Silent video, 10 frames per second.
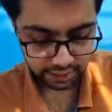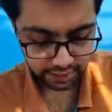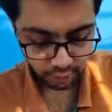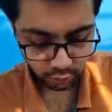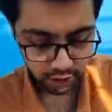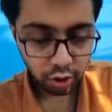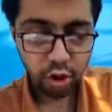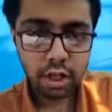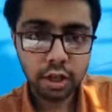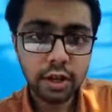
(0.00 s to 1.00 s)
grade 1
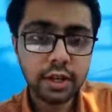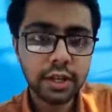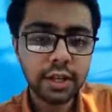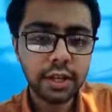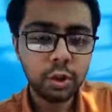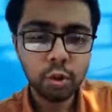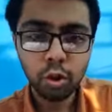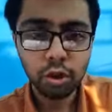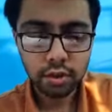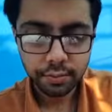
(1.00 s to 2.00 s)
toss, or it's a grade 2
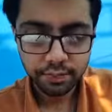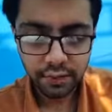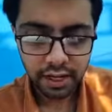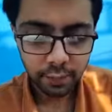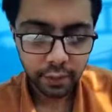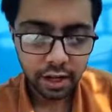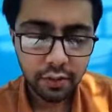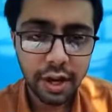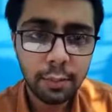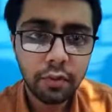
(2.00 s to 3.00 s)
toss. I repeat,
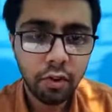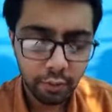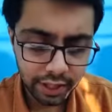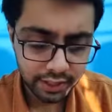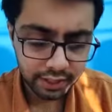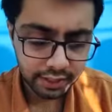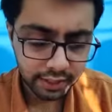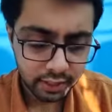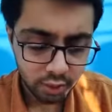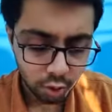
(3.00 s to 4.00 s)
while performing a
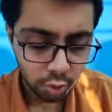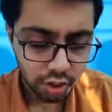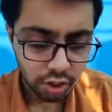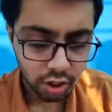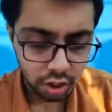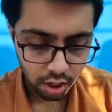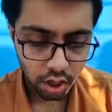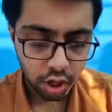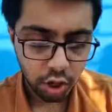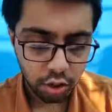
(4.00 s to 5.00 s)
routine
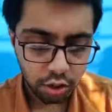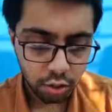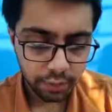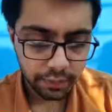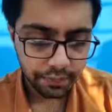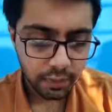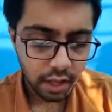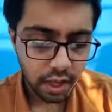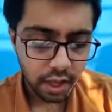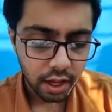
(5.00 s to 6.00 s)
otoscopy,
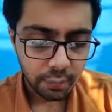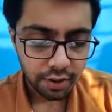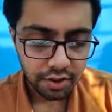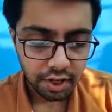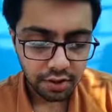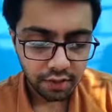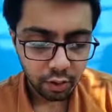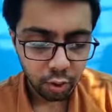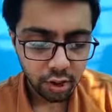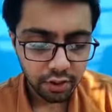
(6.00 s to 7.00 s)
a patient is
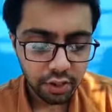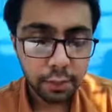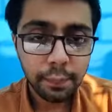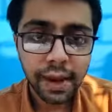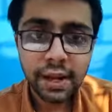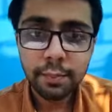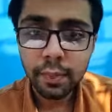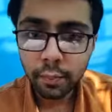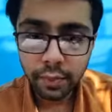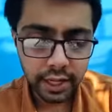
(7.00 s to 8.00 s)
found to have tympanic
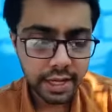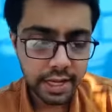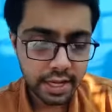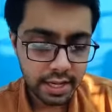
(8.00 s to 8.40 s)
membrane